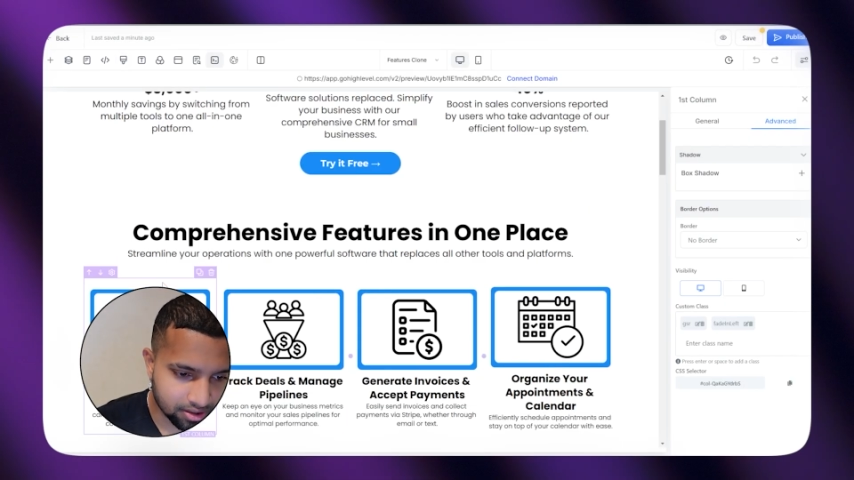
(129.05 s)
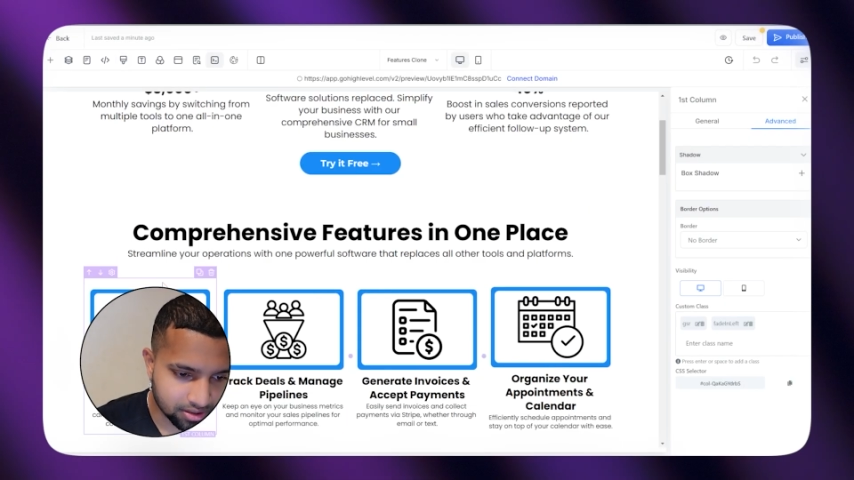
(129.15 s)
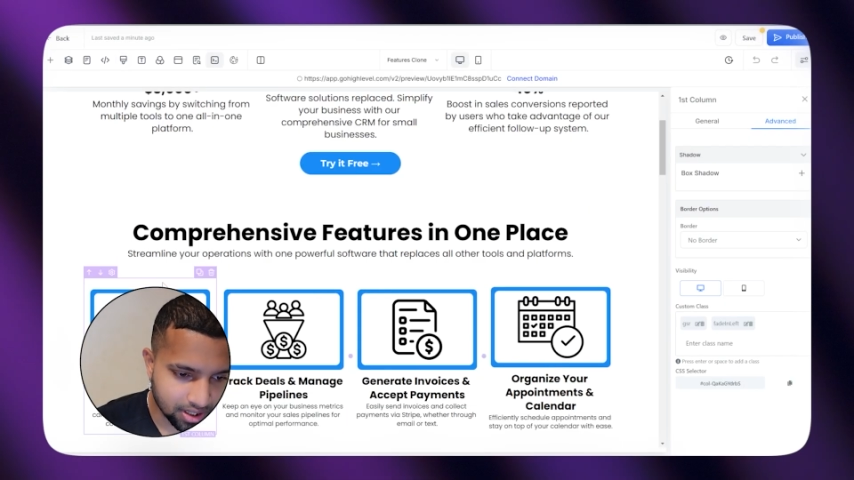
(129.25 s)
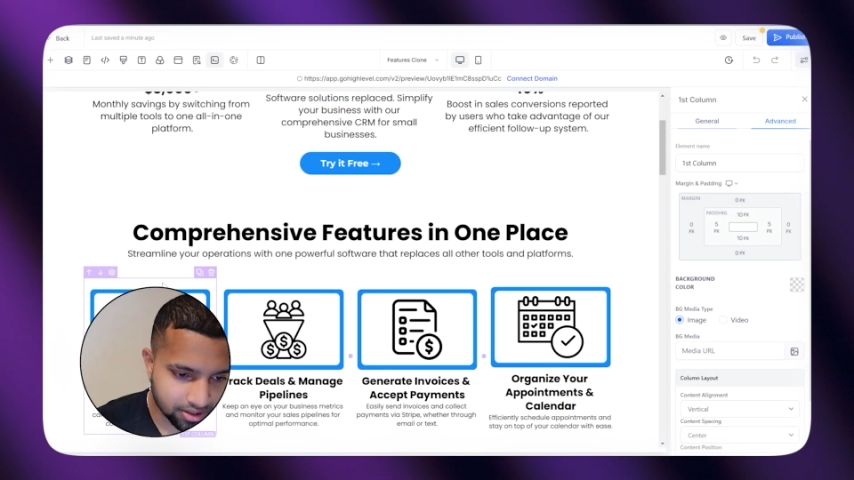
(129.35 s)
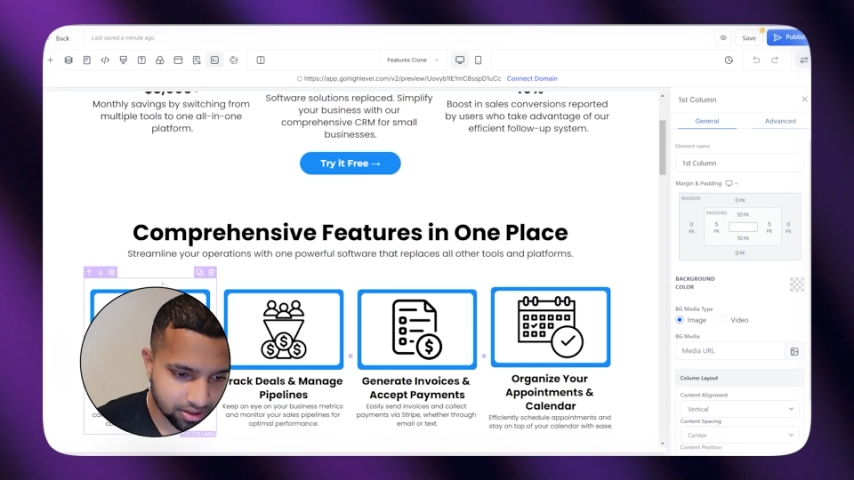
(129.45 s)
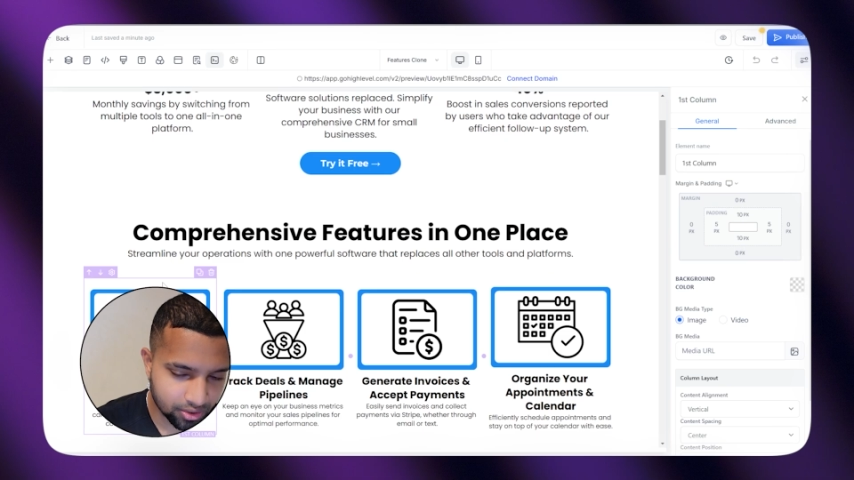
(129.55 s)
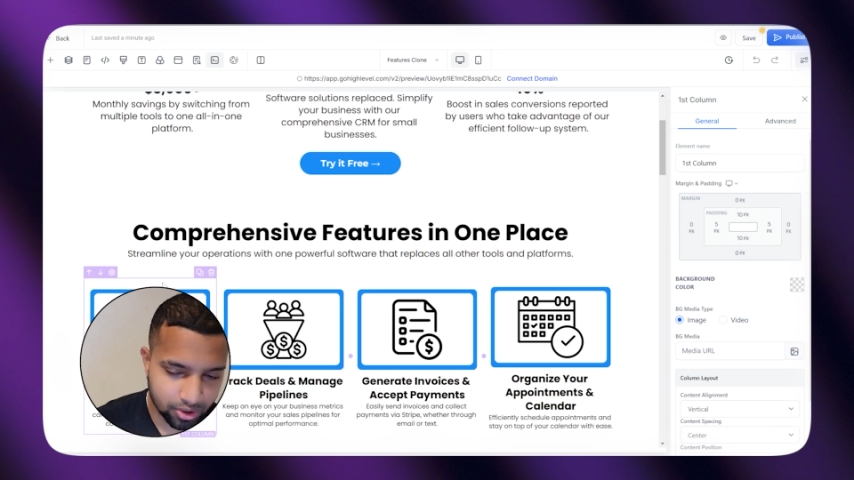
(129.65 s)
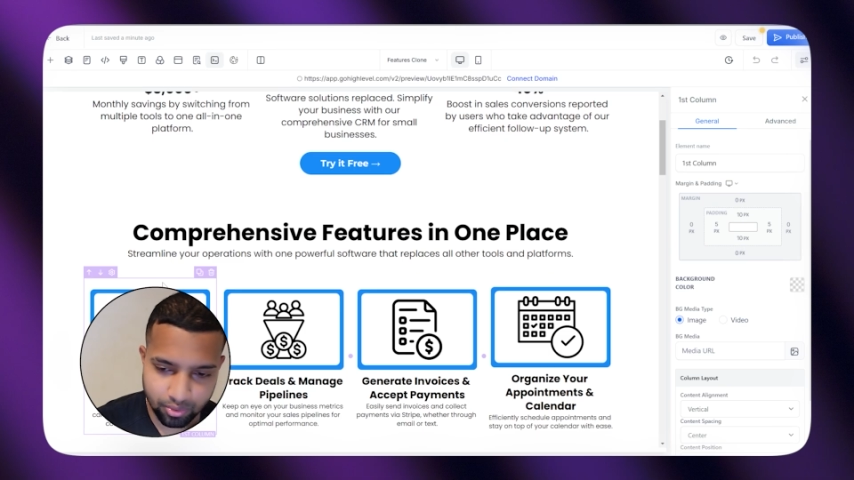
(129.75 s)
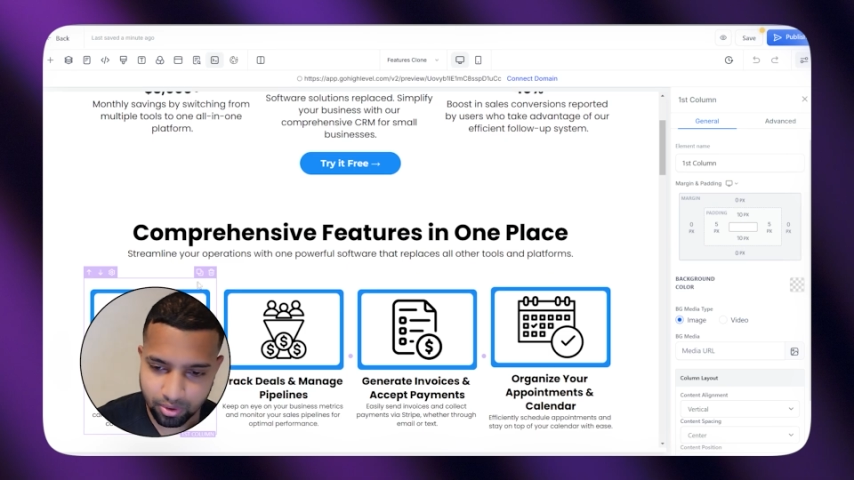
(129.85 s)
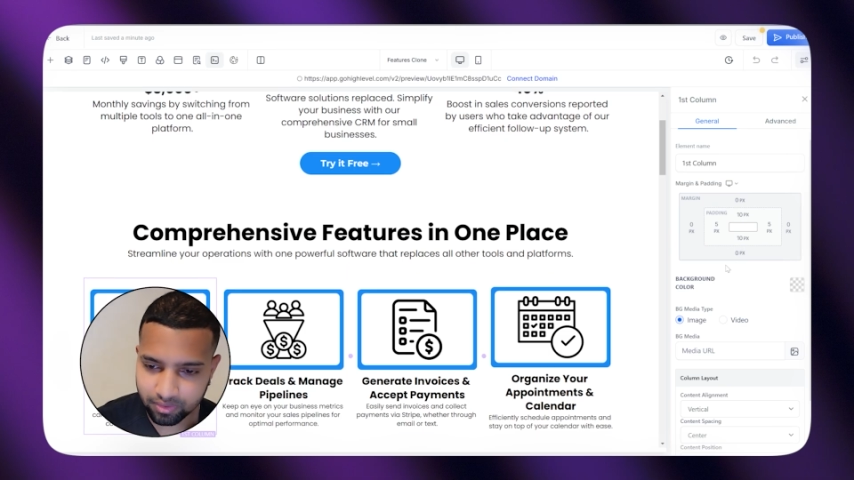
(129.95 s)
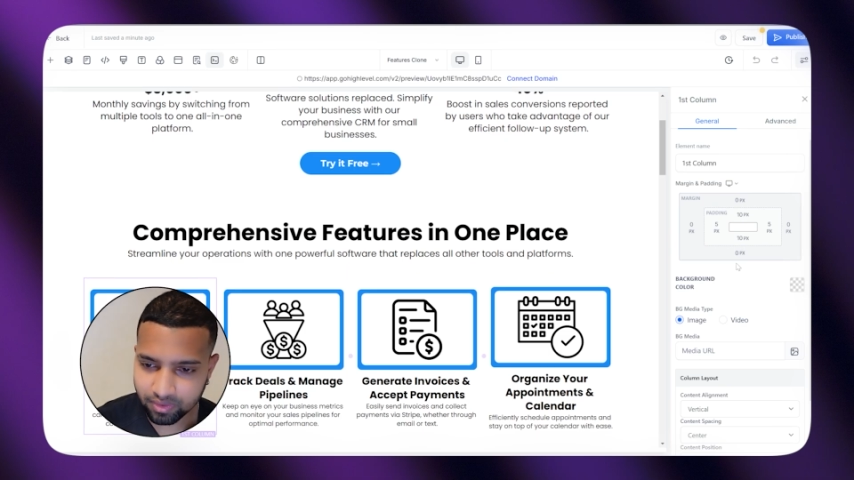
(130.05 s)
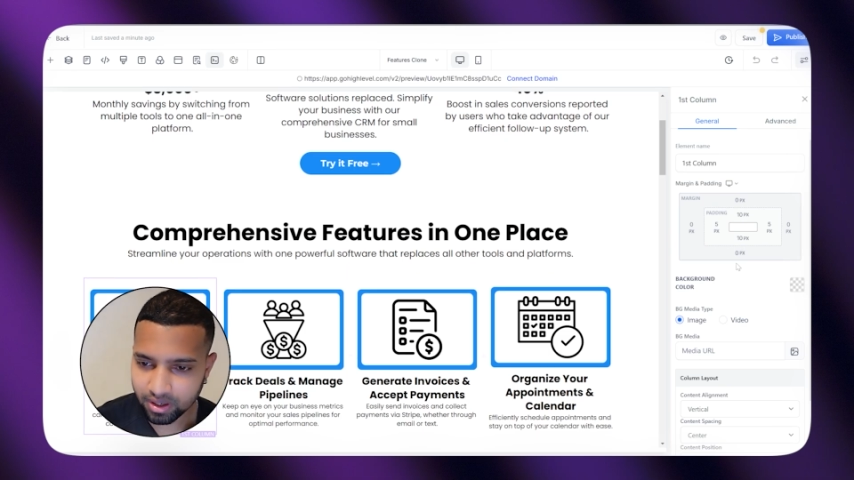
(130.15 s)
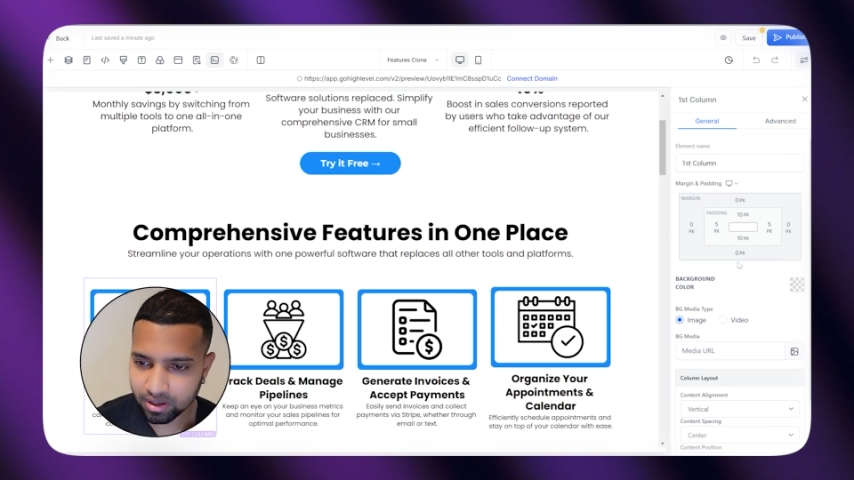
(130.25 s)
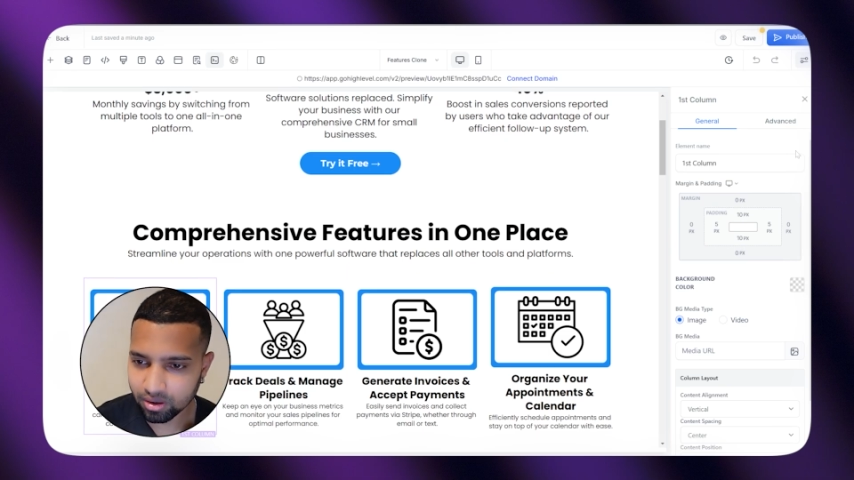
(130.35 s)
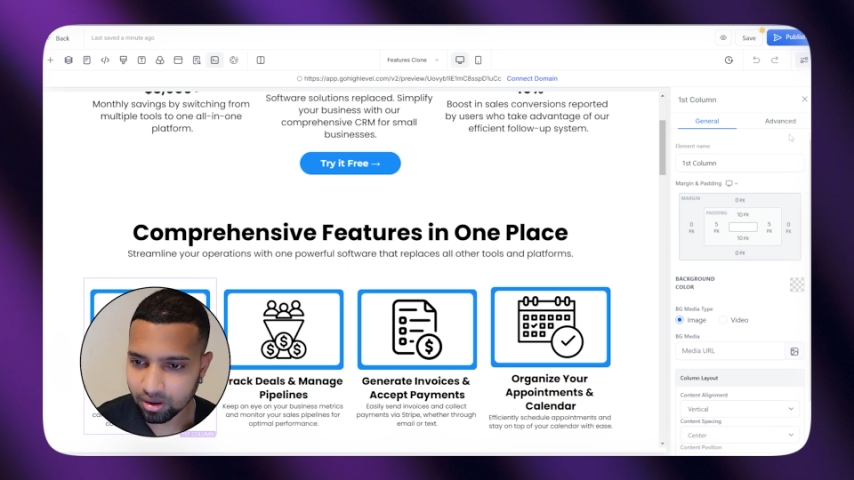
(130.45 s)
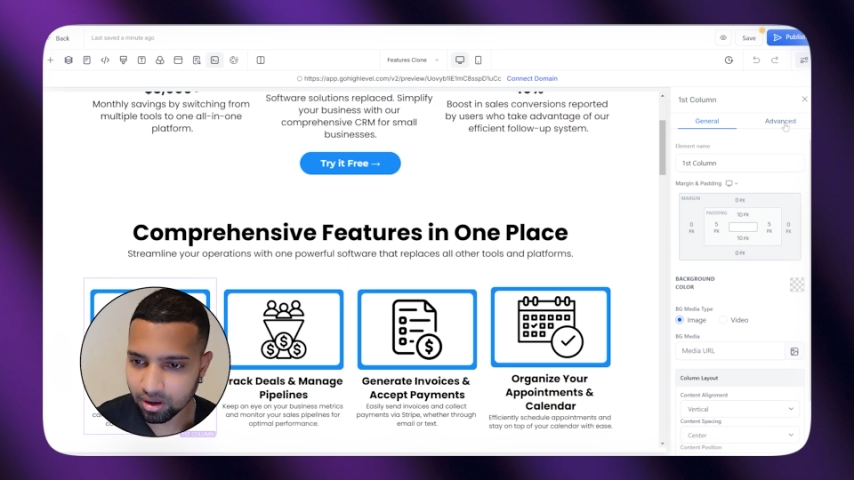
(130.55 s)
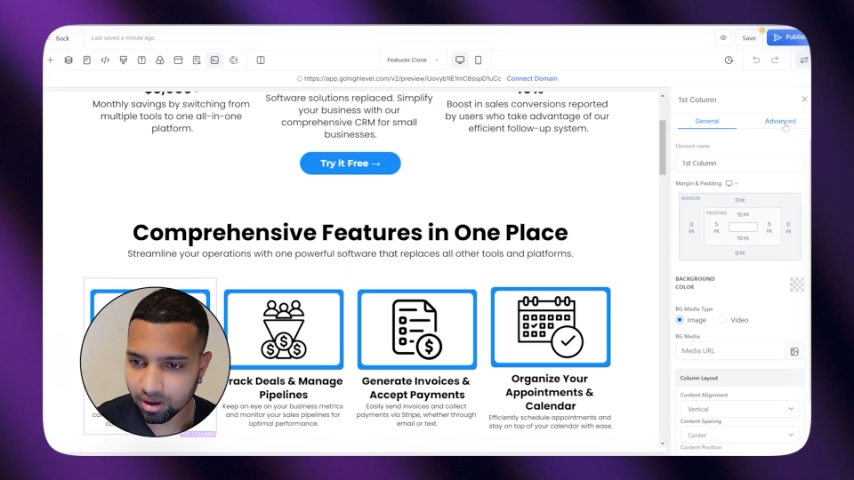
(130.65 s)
the section you want that